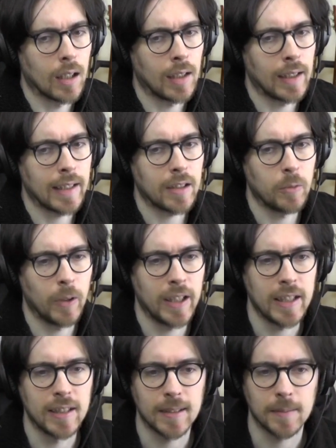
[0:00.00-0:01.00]
I like the
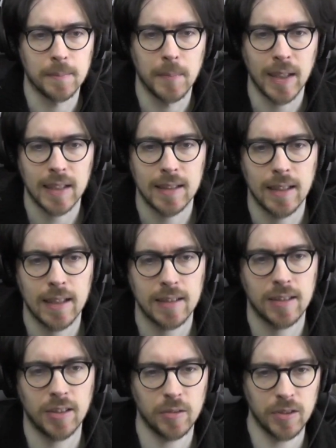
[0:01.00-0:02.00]
way he's mixed this.
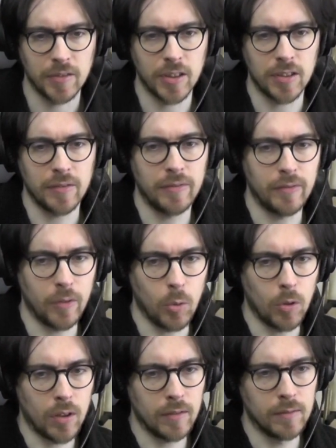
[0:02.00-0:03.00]
So you've got the
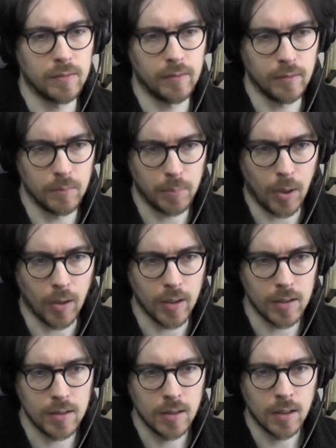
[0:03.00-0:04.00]
4 part,
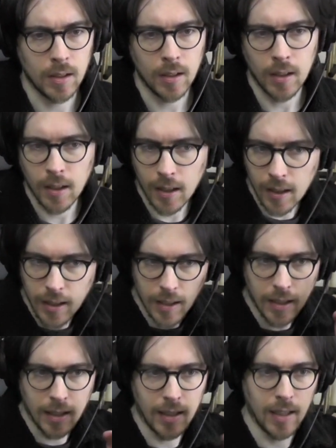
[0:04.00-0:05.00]

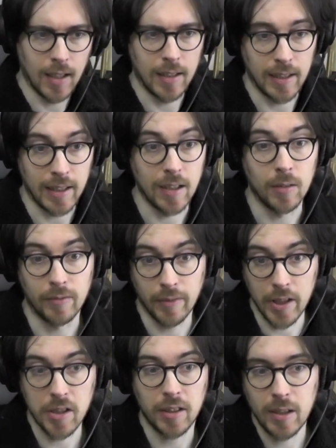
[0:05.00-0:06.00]
and you can hear it
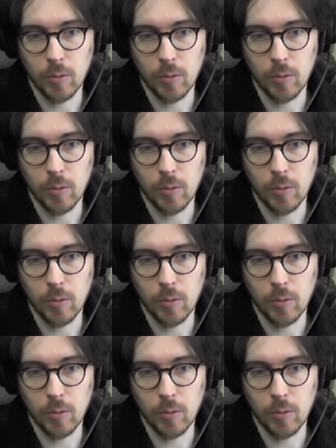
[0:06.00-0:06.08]
visually.